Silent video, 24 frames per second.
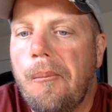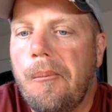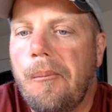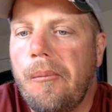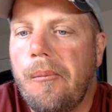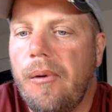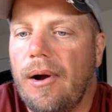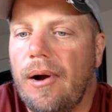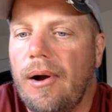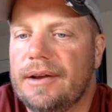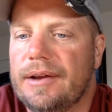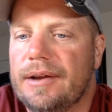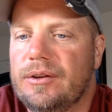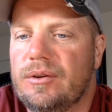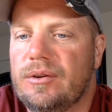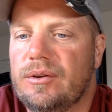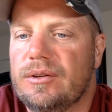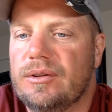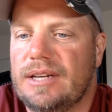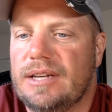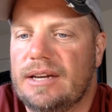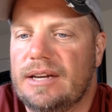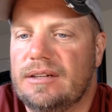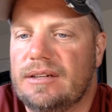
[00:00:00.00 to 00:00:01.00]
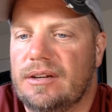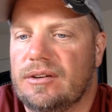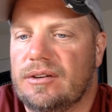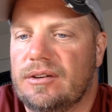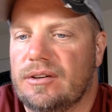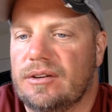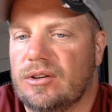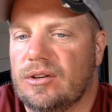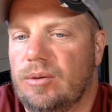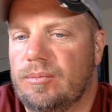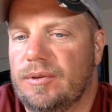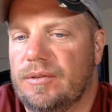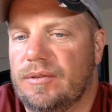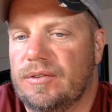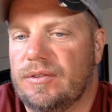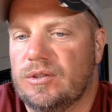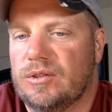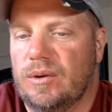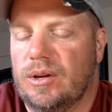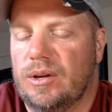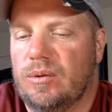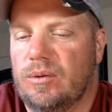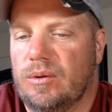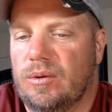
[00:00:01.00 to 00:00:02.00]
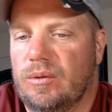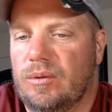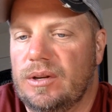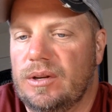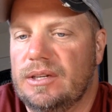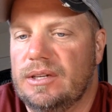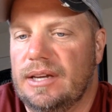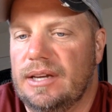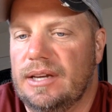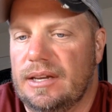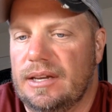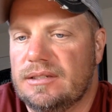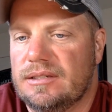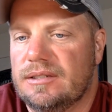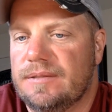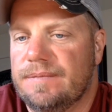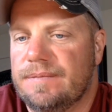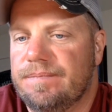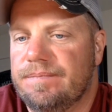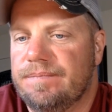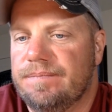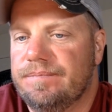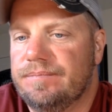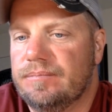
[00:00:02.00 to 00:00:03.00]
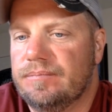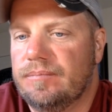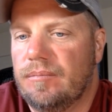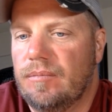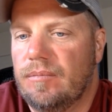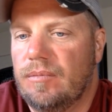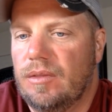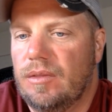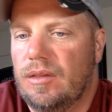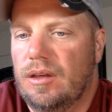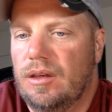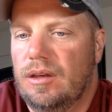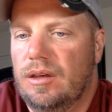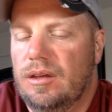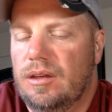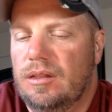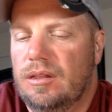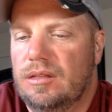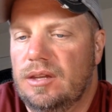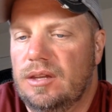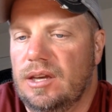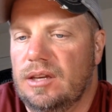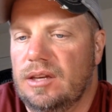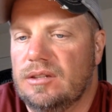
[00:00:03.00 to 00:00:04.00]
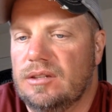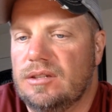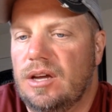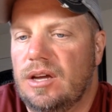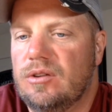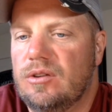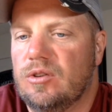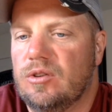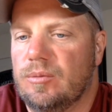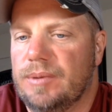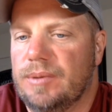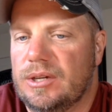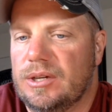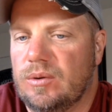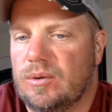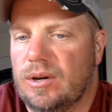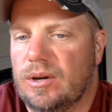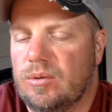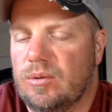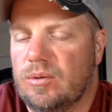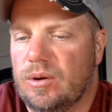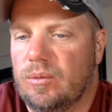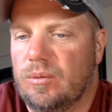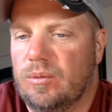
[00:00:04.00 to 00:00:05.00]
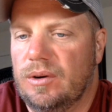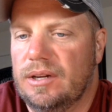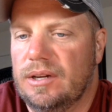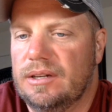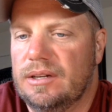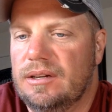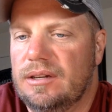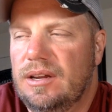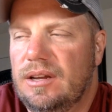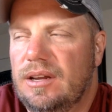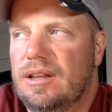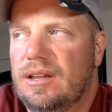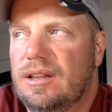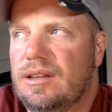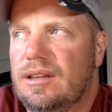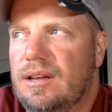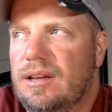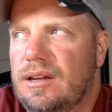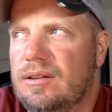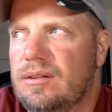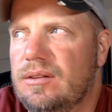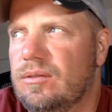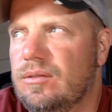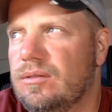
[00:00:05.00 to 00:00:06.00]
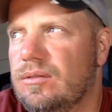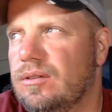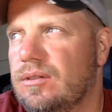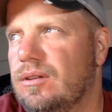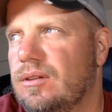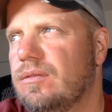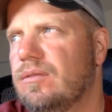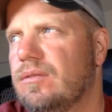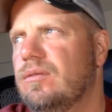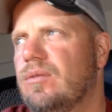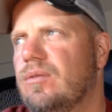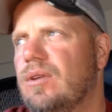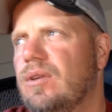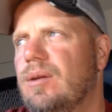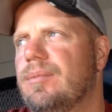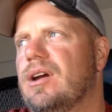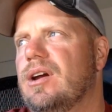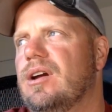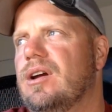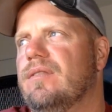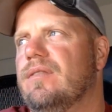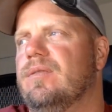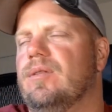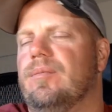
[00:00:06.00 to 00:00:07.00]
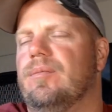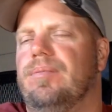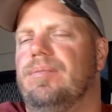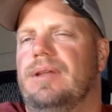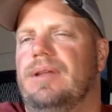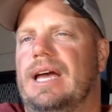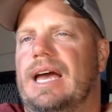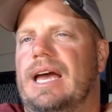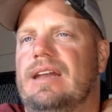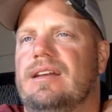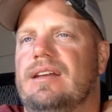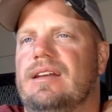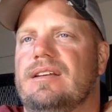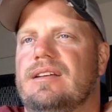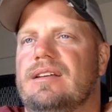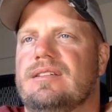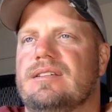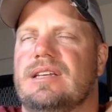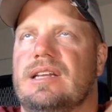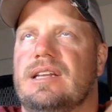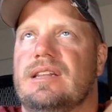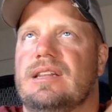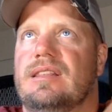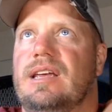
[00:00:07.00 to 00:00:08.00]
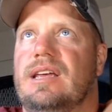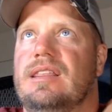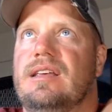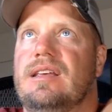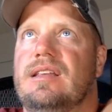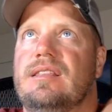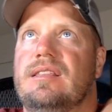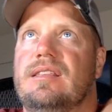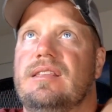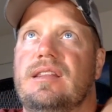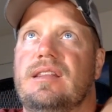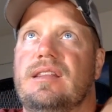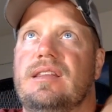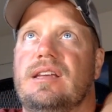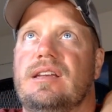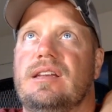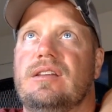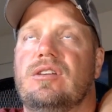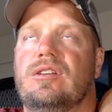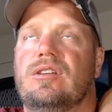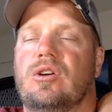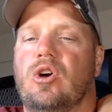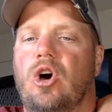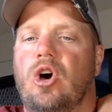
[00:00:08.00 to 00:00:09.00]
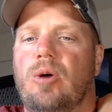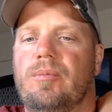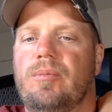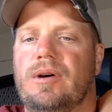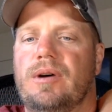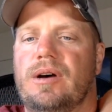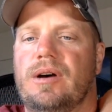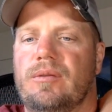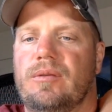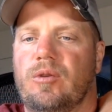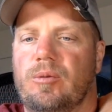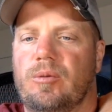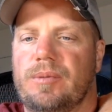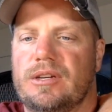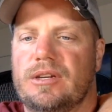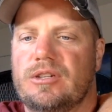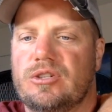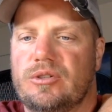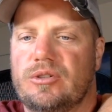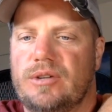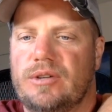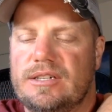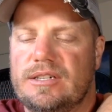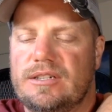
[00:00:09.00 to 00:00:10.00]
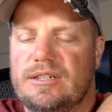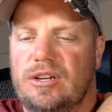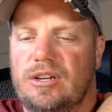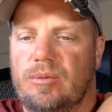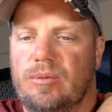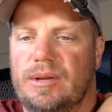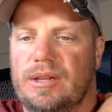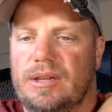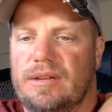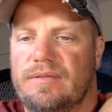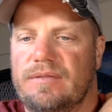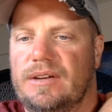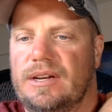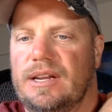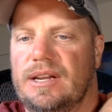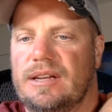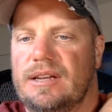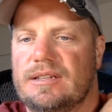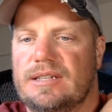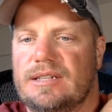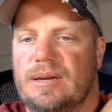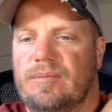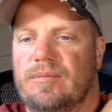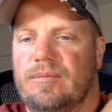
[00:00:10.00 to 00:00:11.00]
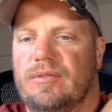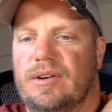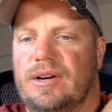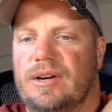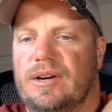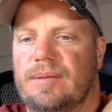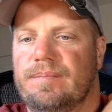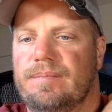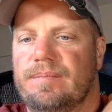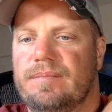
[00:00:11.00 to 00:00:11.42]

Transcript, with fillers: New design Tundra Tacoma for 2021. Yes, the Tundra would be 2021. What I'm hearing from the plant is that they think that the Tacoma will be stretched a little bit to fit on the same frame,